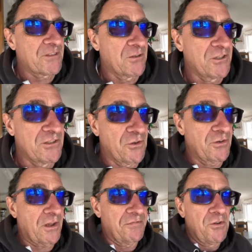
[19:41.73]
So she's
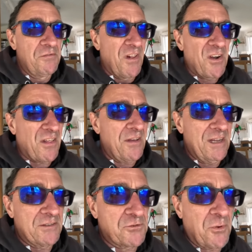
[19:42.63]
done a full vlog. I
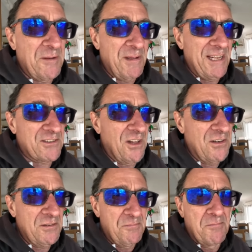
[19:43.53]
think it's 20 minutes
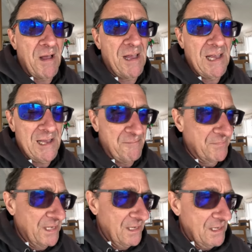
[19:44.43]
long,
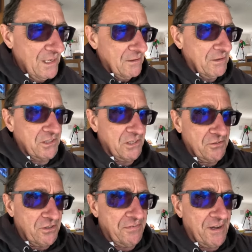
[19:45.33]
where she
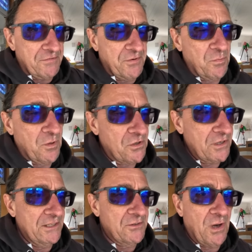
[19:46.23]
goes off out for a
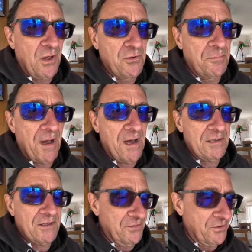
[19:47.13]
walk into a local
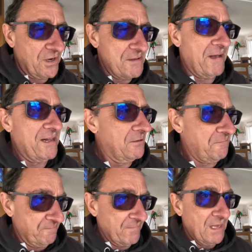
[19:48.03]
park and the green
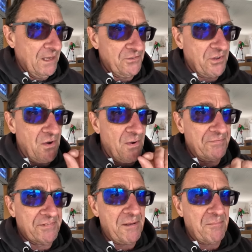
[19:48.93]
belt. So
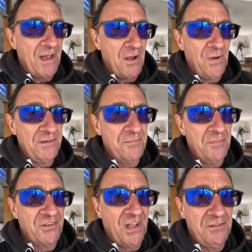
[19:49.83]
I've kept that away from
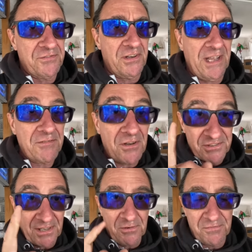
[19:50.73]
myself. So you have got a
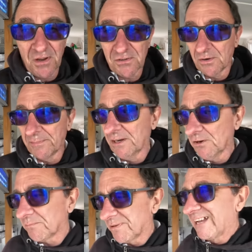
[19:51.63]
Sandra vlog coming
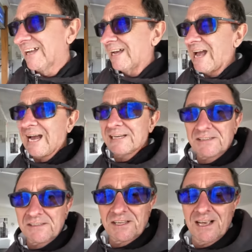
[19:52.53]
up. And
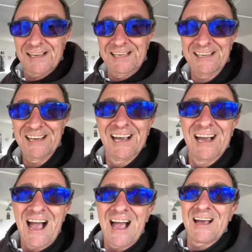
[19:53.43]
as I say,
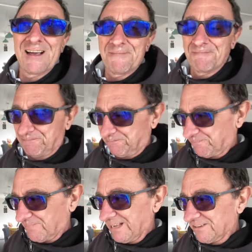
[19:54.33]

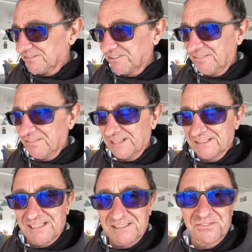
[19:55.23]
I got
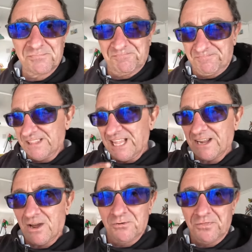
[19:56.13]
sent this
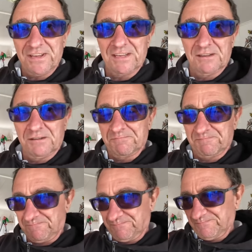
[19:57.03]
Lego thing,
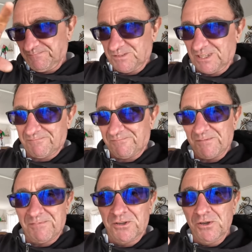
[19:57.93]

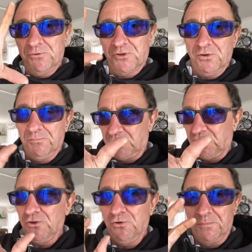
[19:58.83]
a YouTube
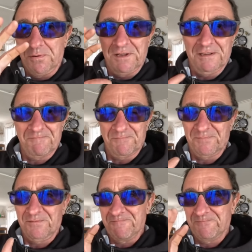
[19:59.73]
cube
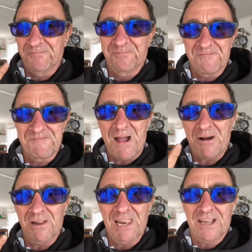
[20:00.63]

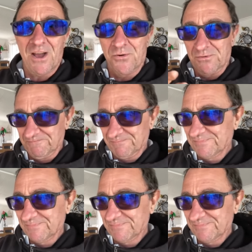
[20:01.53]
out of Lego.